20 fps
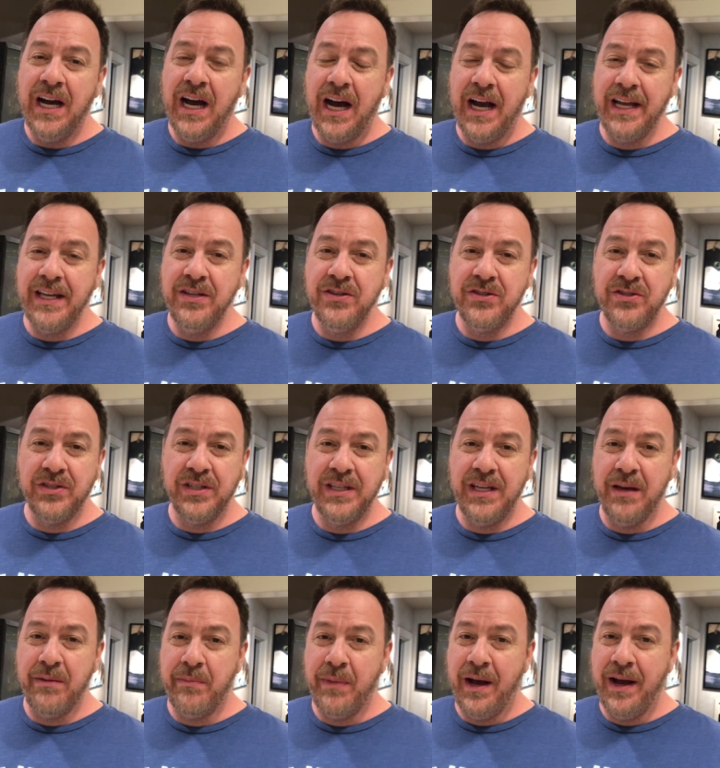I usually
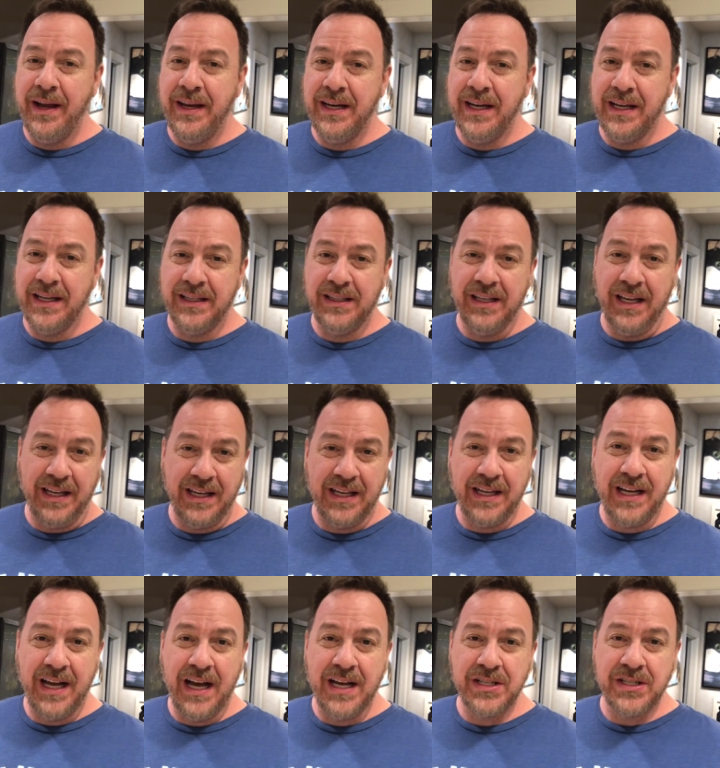get mine at like a
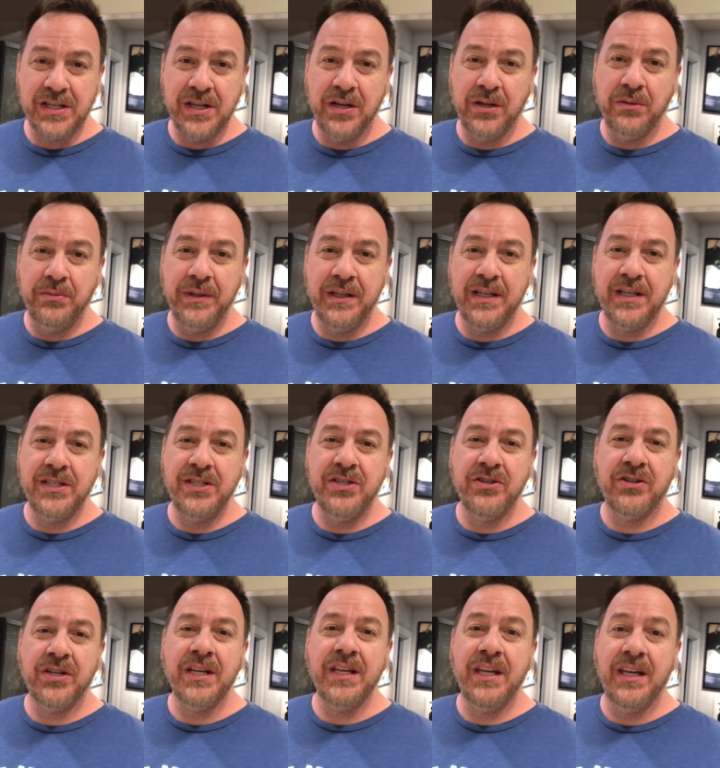Costco because
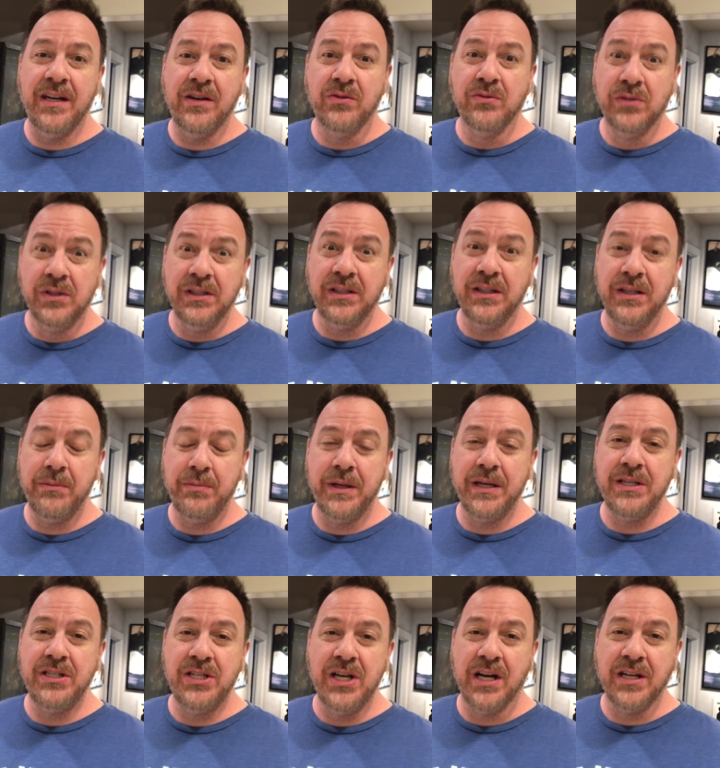you can get really
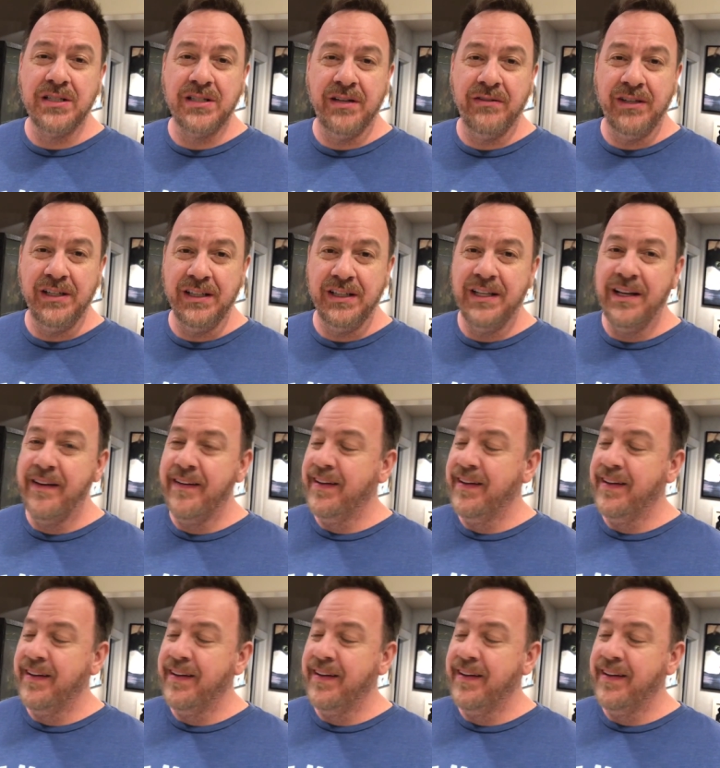big jugs of it.